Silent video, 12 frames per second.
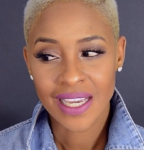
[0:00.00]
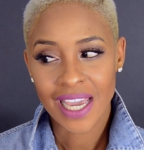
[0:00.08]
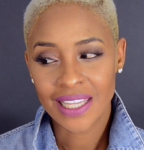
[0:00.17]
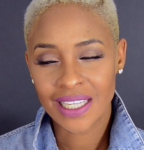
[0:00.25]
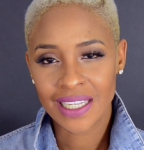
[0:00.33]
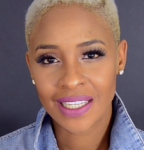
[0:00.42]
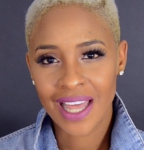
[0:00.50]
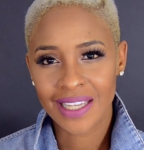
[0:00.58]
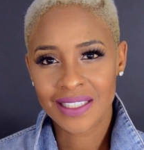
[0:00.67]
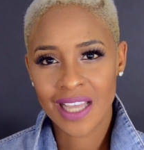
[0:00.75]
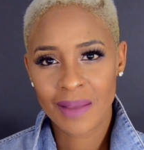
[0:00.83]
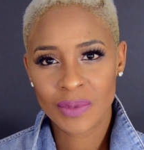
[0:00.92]
And then a lot
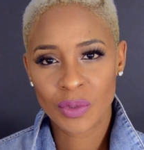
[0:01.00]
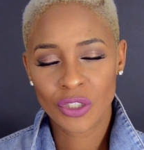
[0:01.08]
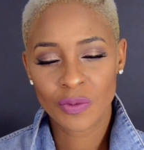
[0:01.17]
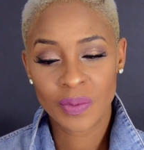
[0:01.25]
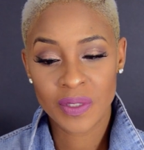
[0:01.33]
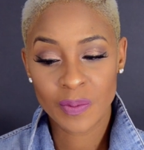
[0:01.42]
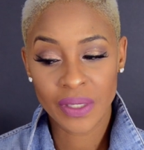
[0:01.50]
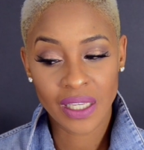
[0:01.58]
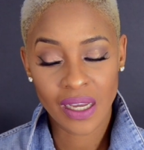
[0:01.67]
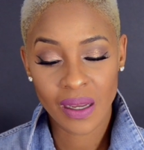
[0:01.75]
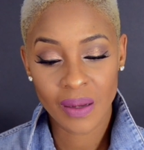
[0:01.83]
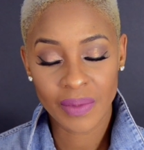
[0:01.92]
of times when you speak
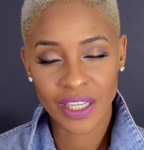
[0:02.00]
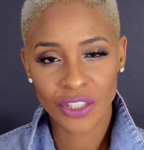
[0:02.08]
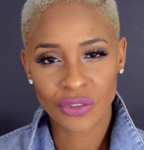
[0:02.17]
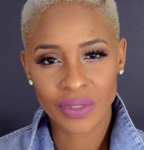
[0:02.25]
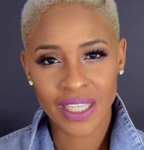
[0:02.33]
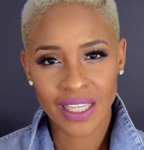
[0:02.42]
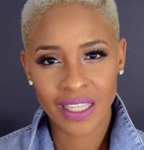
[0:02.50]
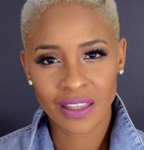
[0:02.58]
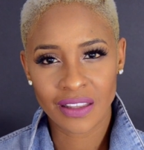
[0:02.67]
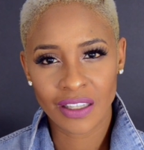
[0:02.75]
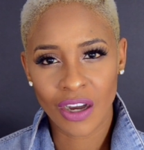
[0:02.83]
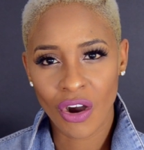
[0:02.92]
up and you
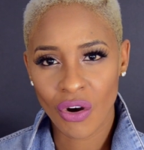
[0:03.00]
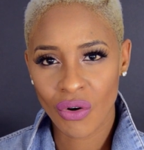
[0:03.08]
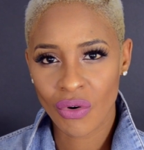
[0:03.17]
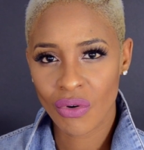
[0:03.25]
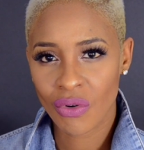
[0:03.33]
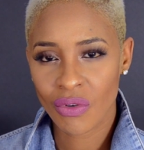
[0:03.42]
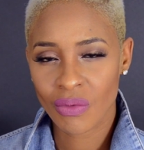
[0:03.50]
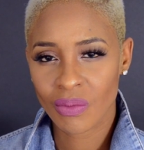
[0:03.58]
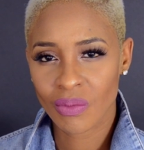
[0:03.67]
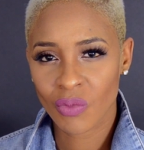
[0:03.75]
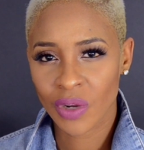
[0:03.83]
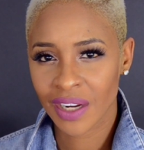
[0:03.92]
get the whole,
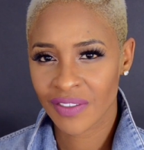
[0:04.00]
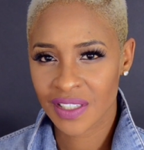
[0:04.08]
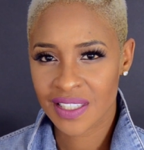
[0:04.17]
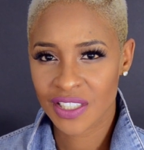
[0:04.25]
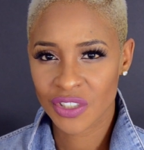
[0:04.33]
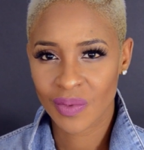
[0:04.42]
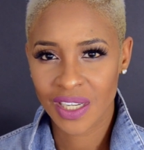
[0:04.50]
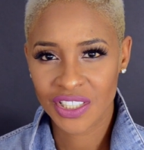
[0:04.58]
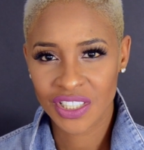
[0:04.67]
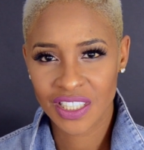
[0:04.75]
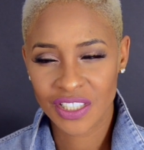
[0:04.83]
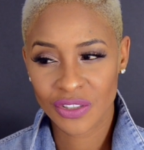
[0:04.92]
whatever the
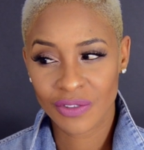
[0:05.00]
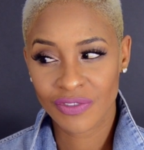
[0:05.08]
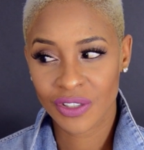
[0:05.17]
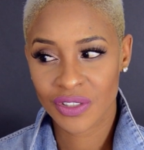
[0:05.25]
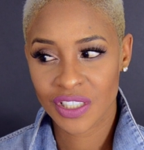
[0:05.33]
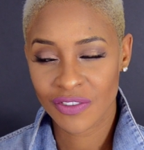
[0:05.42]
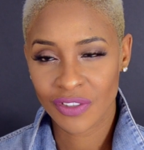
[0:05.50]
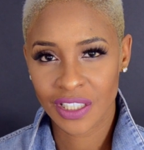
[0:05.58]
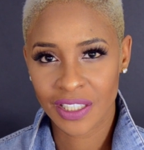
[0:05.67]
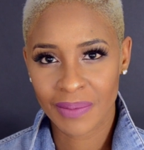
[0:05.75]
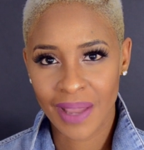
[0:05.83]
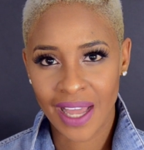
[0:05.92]
situation is, you'll feel
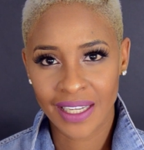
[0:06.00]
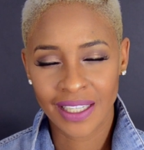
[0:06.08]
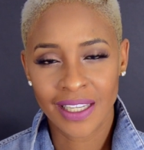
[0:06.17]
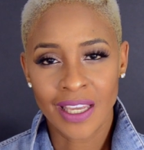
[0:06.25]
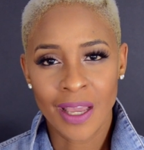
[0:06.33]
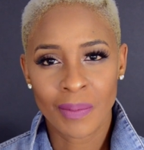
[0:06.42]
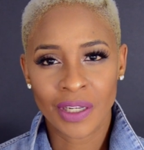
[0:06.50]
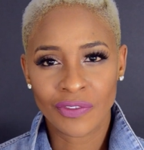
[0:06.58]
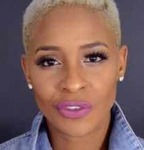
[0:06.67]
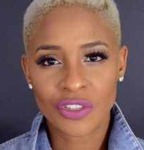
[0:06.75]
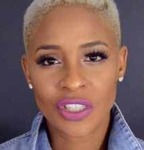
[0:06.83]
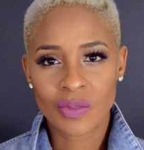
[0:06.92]
differently about it. But if
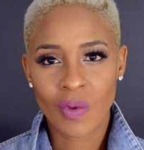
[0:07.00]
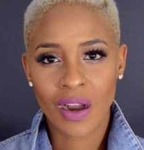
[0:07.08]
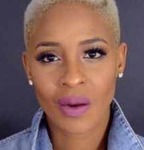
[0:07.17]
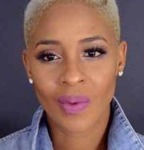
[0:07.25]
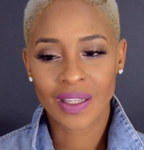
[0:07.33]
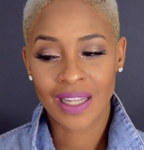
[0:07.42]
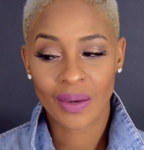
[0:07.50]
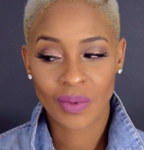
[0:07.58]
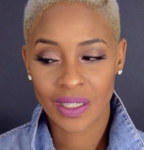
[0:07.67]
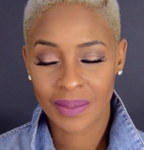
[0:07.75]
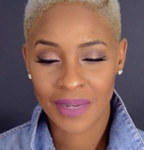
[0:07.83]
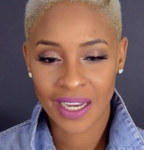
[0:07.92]
you just walk away like,
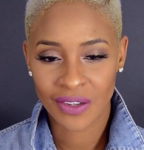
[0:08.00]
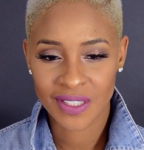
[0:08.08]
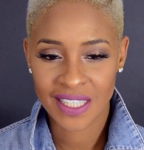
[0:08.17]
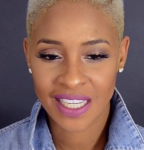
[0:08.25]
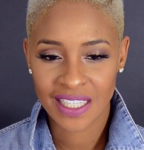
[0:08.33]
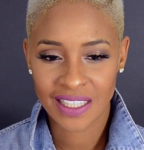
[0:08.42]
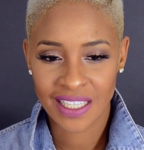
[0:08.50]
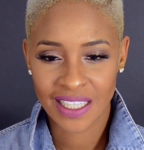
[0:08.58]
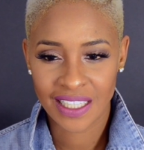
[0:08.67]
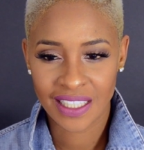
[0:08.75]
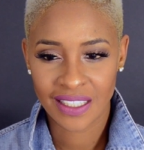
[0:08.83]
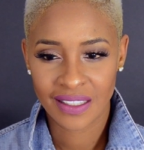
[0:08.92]
well, I'm not gonna say
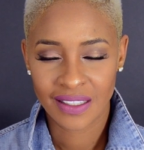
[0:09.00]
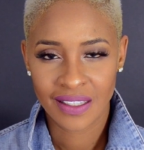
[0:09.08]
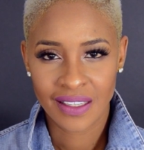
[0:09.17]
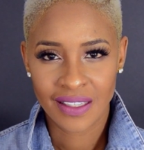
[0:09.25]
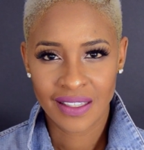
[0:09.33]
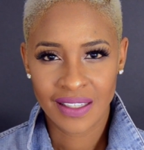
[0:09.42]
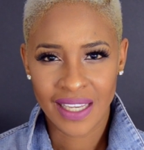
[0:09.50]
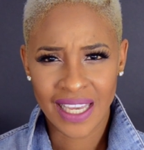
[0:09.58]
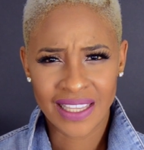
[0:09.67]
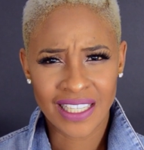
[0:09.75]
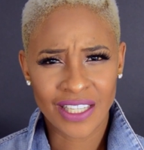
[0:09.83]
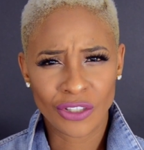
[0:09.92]
anything,
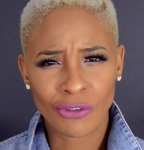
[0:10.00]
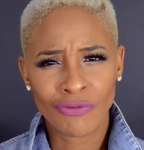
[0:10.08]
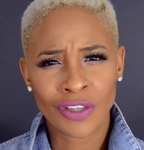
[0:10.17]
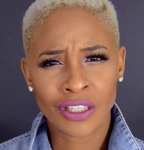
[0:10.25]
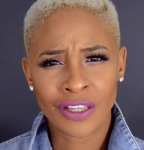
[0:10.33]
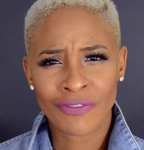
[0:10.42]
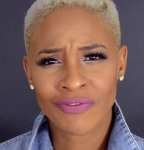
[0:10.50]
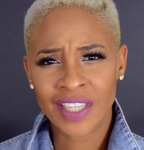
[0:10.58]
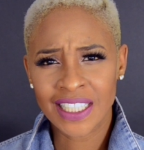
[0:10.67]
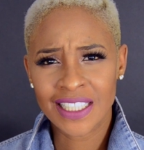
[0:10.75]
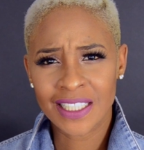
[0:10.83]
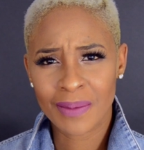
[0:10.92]
and then you feel
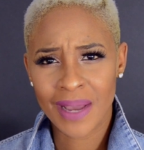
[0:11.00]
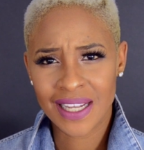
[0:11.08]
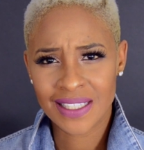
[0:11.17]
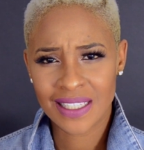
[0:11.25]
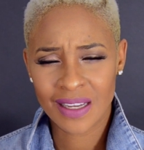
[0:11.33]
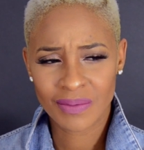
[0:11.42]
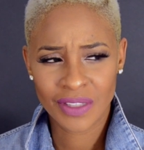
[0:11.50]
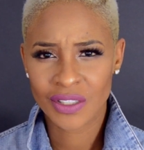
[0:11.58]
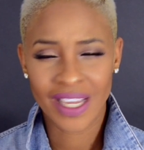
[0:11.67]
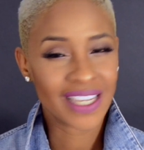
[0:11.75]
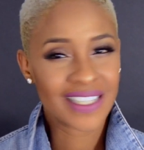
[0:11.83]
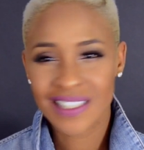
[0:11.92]
offended about something
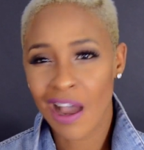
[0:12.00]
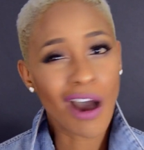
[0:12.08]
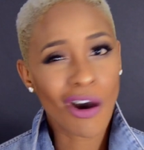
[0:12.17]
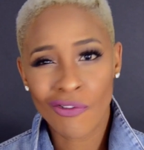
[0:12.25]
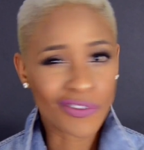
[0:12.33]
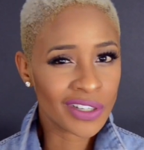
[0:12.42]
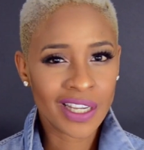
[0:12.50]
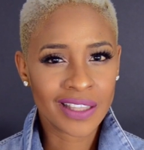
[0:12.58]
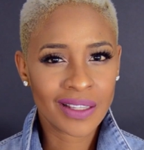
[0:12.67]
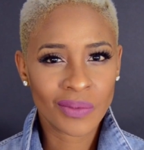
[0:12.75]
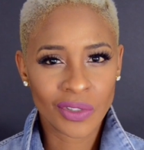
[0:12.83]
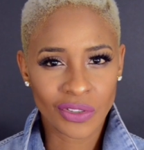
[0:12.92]
and it's all for
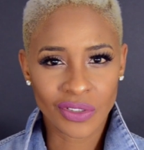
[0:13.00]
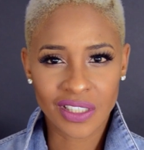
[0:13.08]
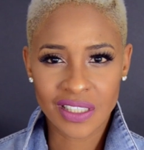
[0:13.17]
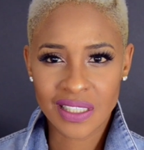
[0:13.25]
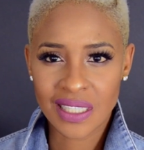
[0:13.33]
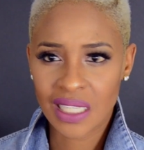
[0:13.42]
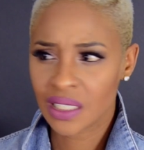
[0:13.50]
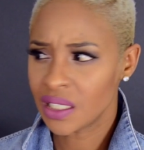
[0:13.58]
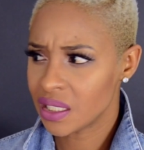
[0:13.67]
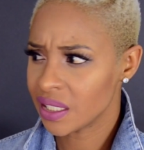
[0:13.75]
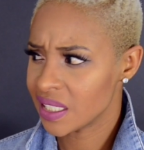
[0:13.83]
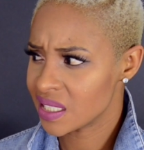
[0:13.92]
nothing when you could just say,
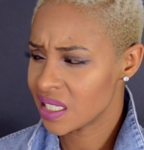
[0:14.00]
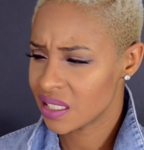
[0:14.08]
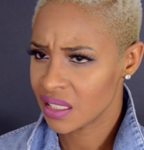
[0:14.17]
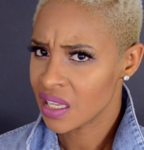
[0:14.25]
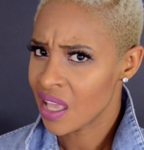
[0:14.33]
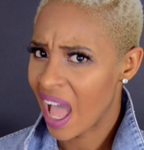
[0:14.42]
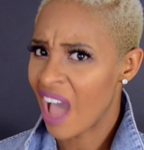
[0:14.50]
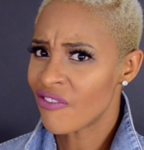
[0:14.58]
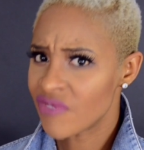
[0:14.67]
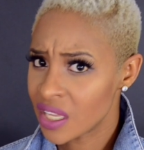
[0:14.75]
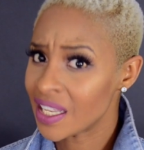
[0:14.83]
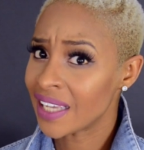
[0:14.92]
look, is it, I
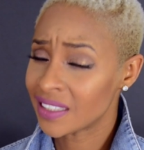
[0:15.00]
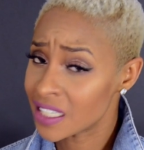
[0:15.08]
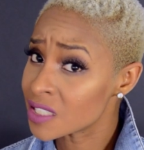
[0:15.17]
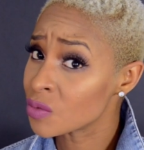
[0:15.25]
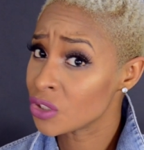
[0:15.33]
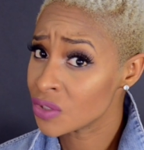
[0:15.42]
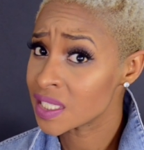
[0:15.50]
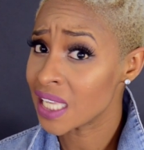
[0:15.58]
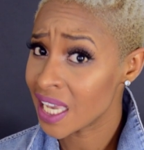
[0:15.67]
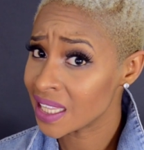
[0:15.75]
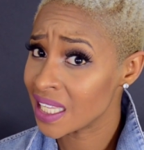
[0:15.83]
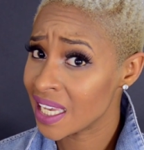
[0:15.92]
felt like this when you
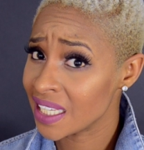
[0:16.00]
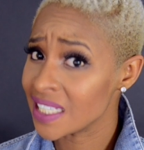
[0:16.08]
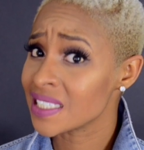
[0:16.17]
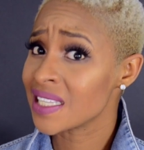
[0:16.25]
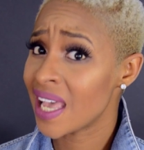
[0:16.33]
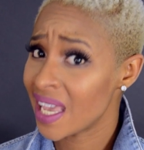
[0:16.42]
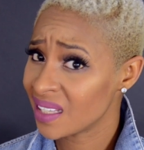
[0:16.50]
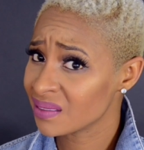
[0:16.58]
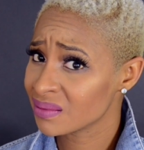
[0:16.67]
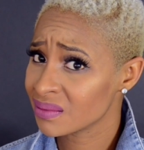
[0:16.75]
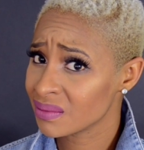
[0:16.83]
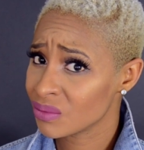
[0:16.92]
said that, is that
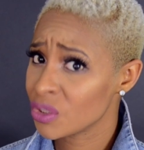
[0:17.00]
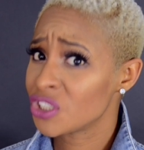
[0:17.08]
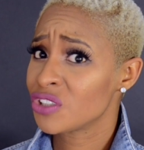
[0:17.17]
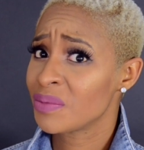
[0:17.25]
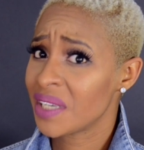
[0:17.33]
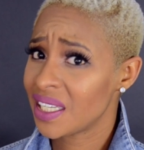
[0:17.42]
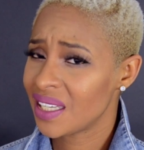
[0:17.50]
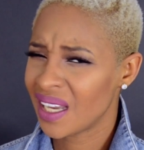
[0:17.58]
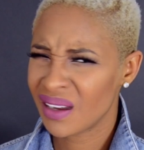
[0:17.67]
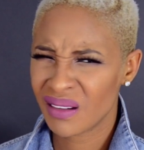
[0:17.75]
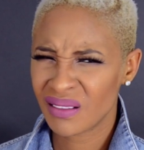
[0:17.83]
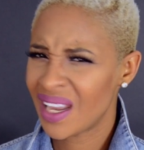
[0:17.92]
what you meant? And they
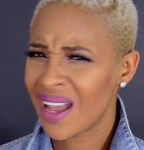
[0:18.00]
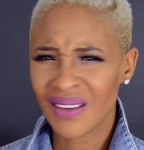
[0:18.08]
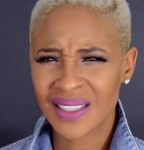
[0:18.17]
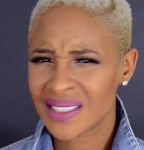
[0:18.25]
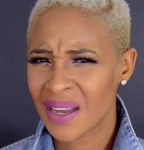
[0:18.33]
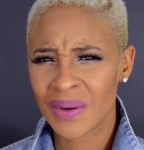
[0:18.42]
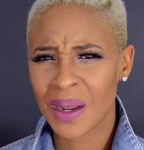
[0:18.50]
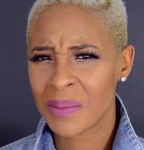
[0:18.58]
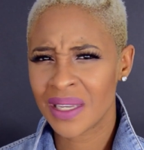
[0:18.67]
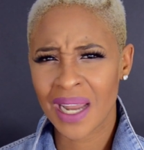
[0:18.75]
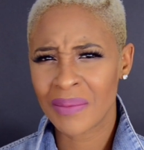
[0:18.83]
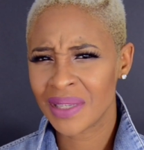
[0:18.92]
go, no, that's not what I
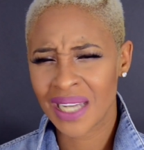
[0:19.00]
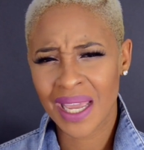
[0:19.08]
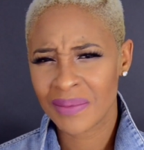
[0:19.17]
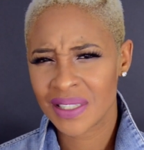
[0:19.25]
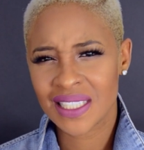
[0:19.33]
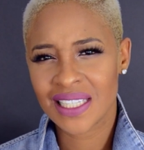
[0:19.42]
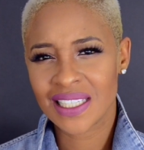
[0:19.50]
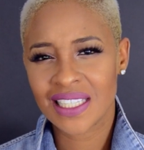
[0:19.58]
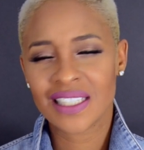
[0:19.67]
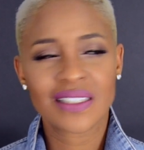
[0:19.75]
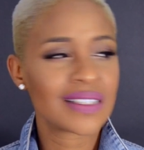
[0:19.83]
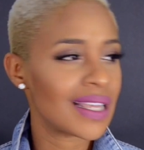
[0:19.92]
meant. I meant A, B, C, and
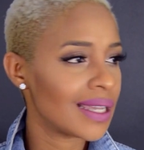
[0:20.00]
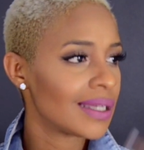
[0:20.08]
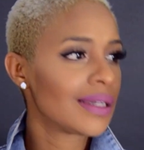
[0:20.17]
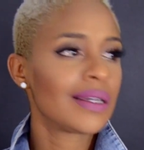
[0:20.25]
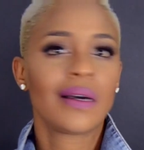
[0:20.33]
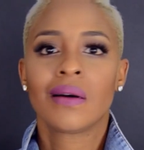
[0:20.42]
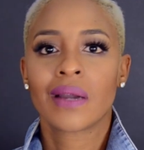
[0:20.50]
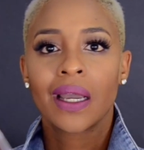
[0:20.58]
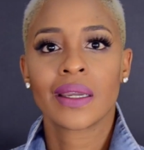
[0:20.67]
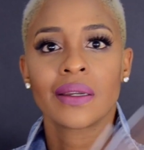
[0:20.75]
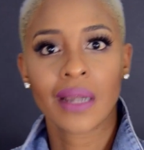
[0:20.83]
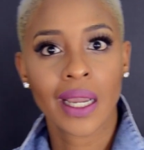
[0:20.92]
D. And it's like,
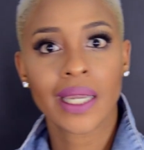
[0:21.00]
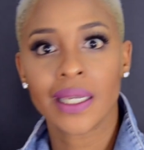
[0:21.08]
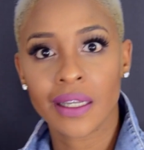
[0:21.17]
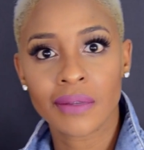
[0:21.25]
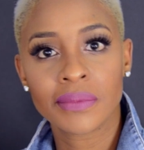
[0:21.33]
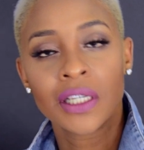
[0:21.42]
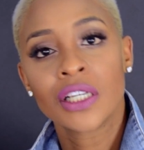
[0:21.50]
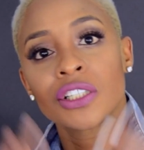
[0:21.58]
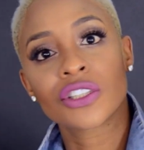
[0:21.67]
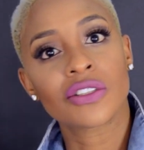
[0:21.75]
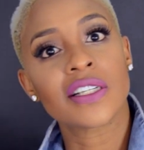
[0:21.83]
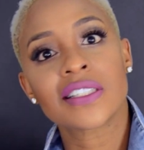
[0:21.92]
okay, here I am
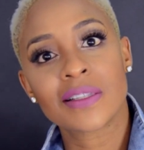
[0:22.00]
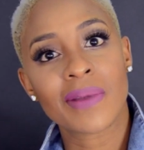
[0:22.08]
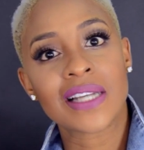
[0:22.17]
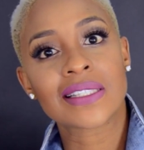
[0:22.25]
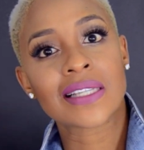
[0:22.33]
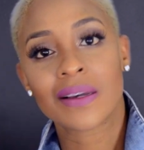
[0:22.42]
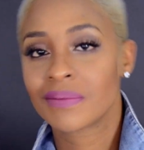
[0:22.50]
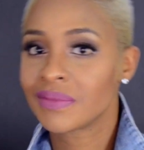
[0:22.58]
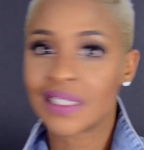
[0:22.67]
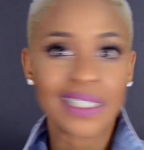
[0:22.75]
stressed about something